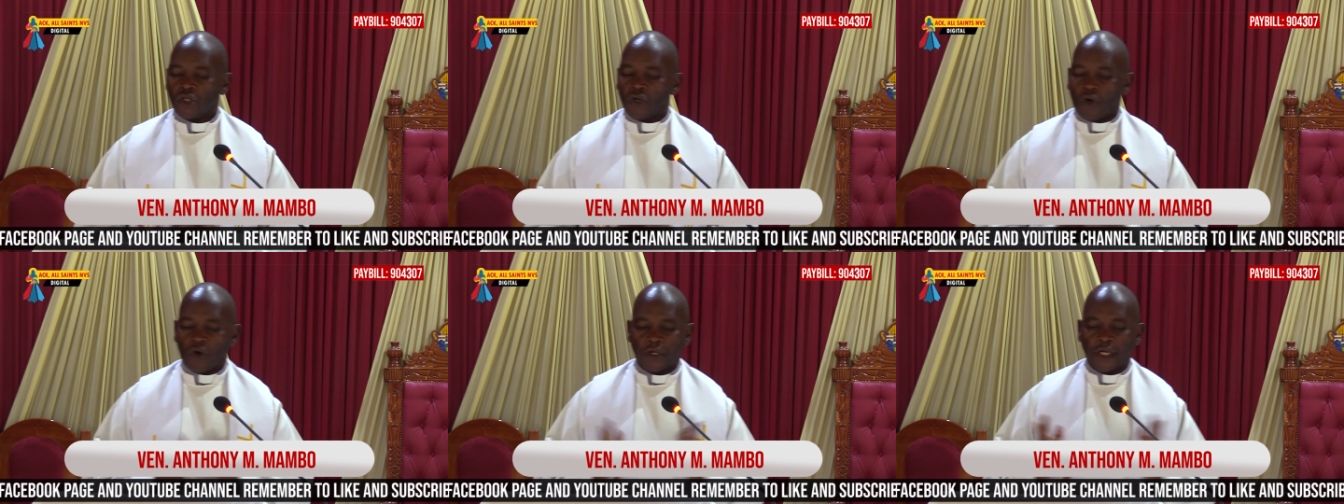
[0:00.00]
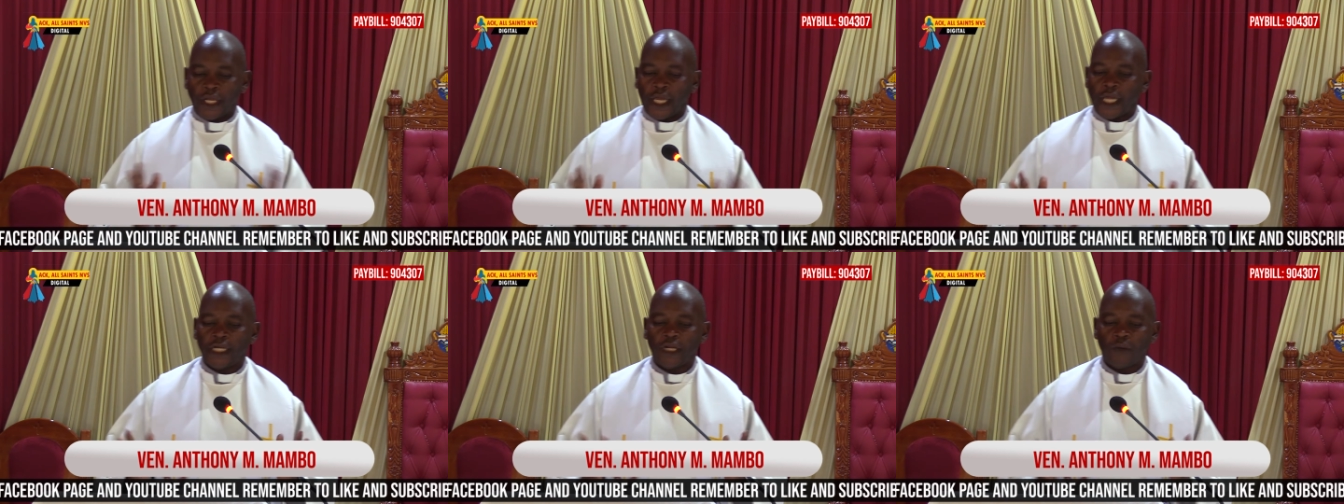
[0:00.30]
on
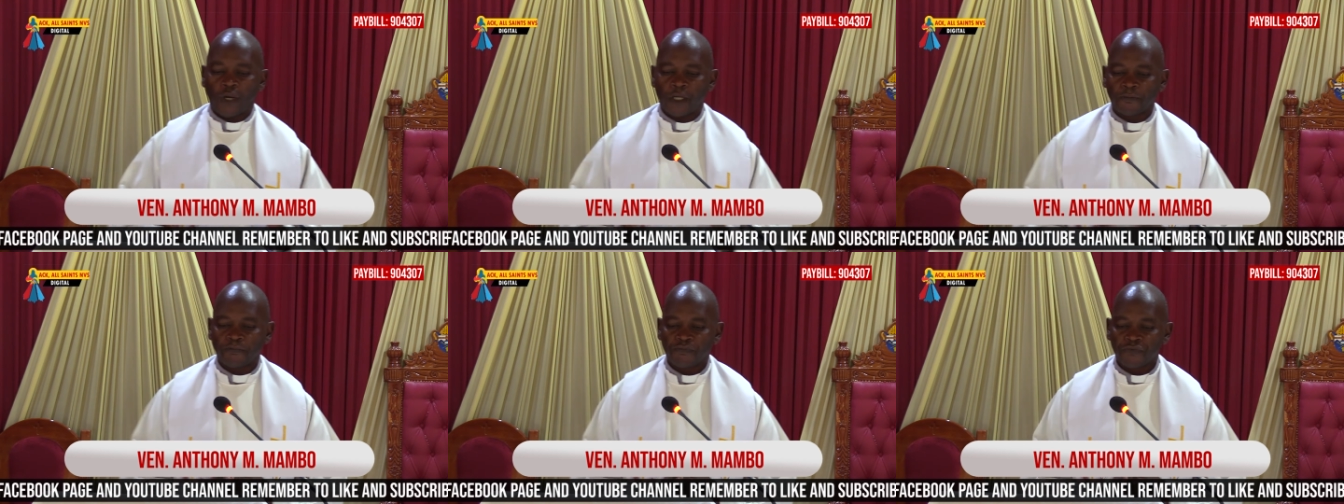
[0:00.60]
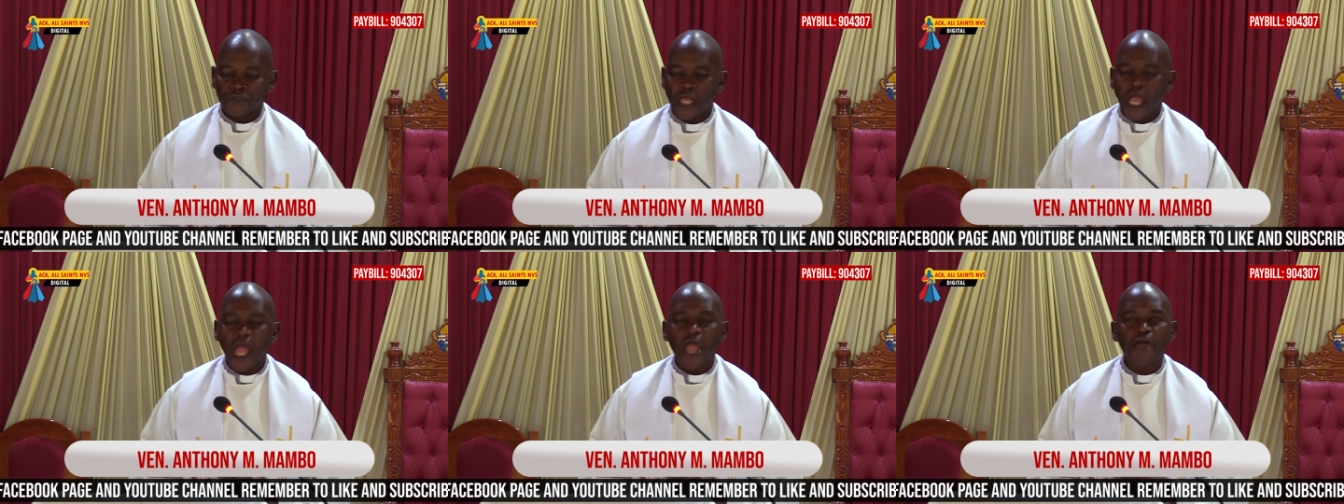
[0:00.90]
anyone.
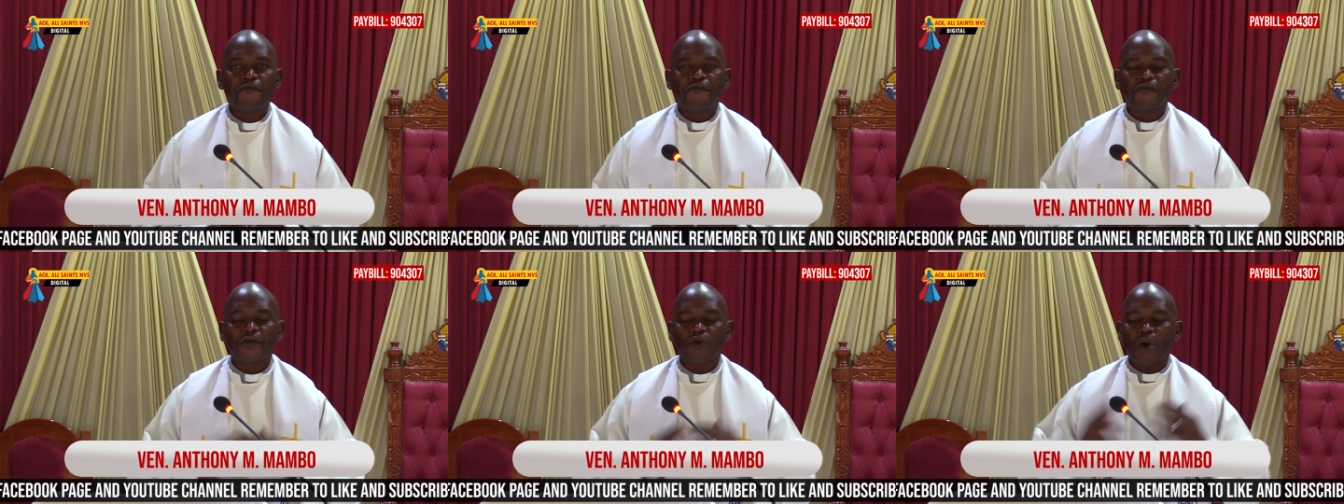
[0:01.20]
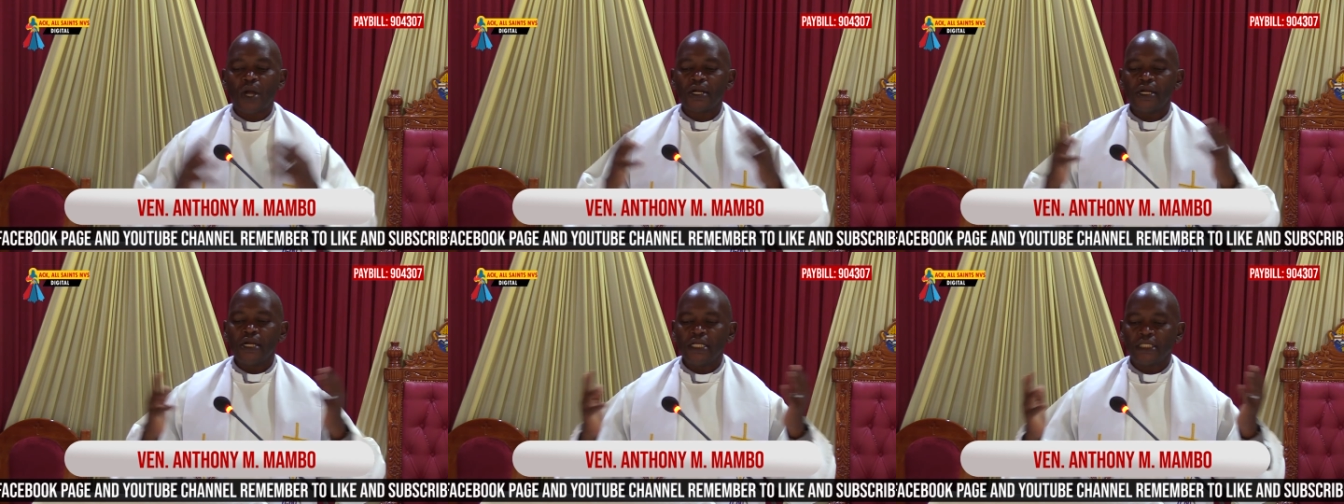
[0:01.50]

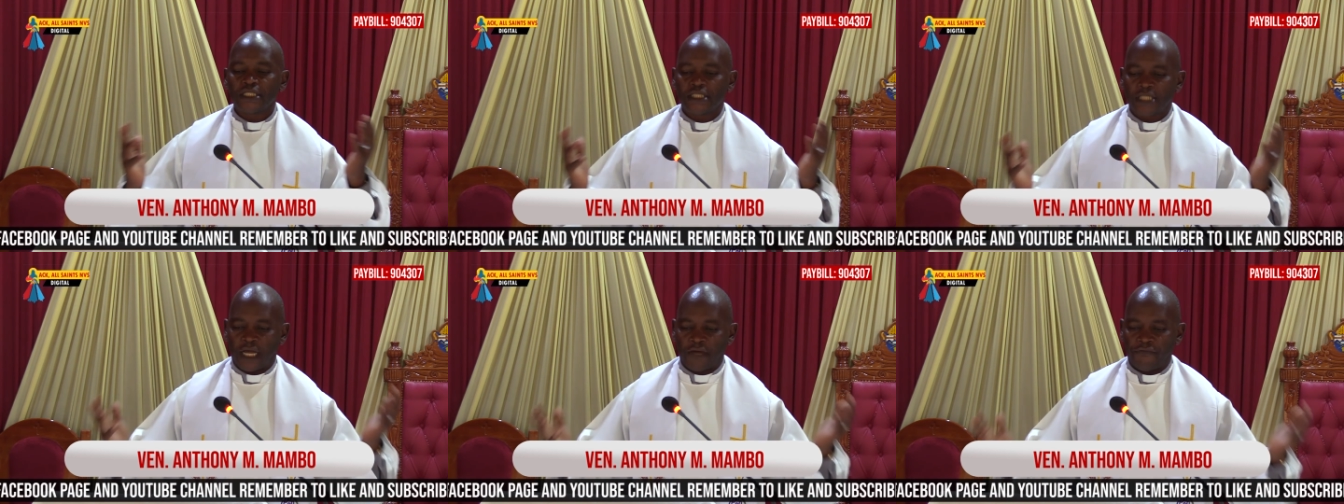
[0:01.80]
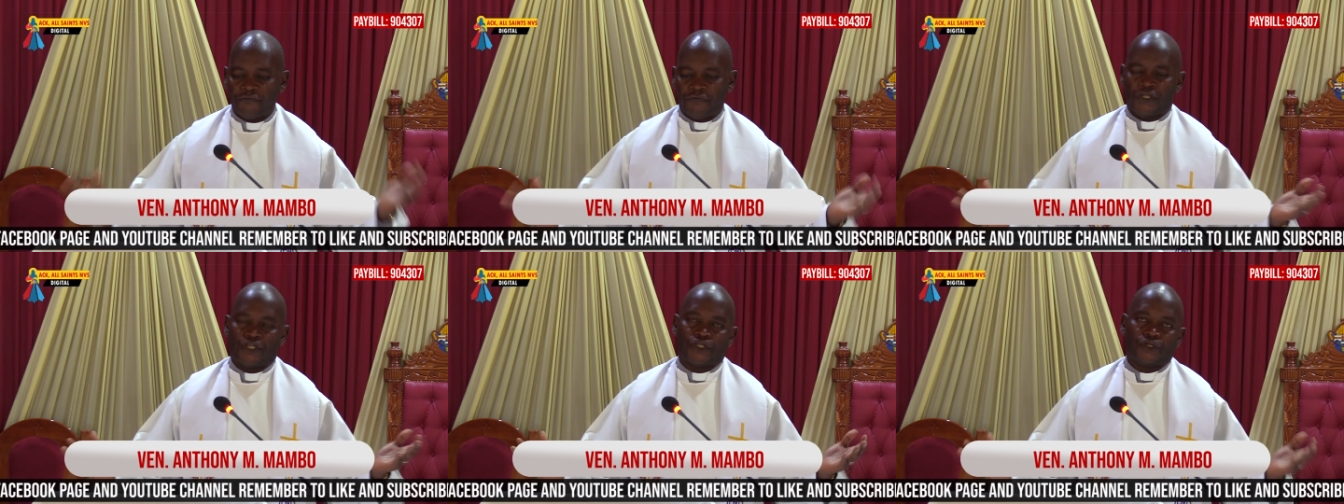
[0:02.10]
Everyone needs
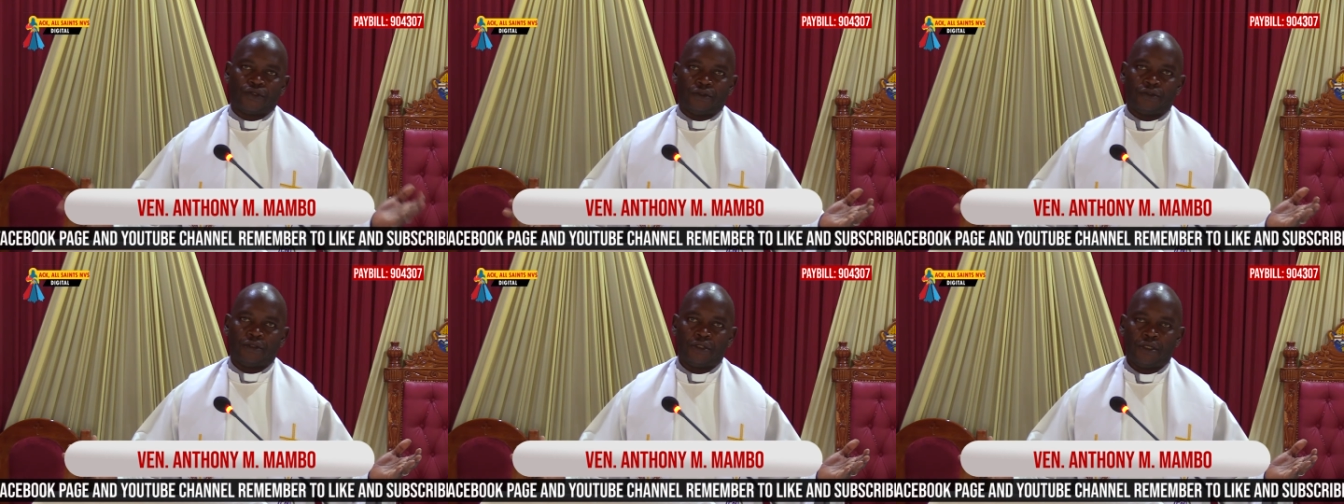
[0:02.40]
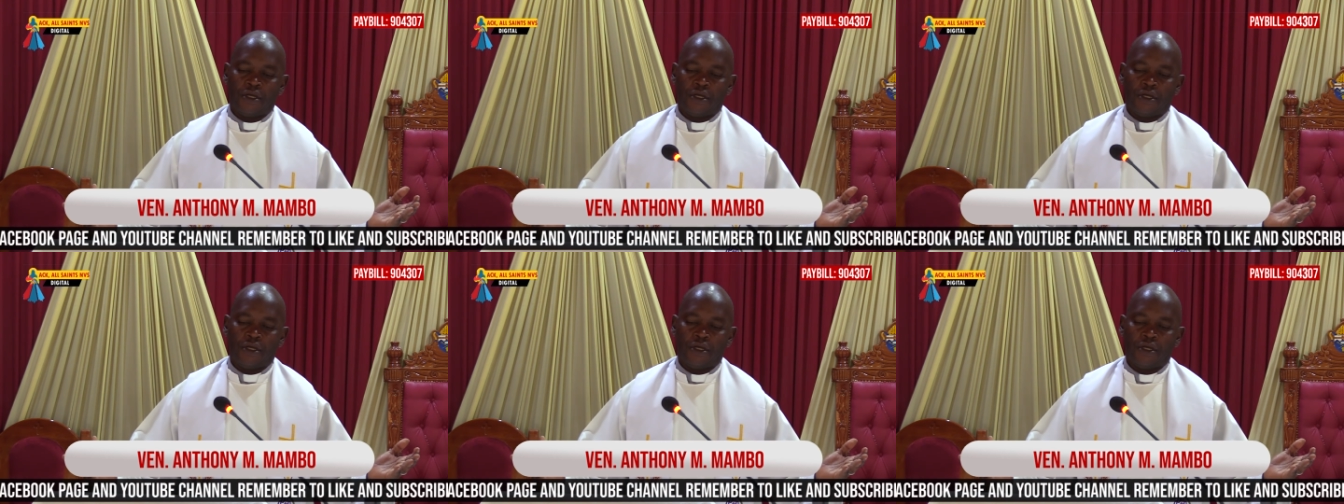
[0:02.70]
salvation.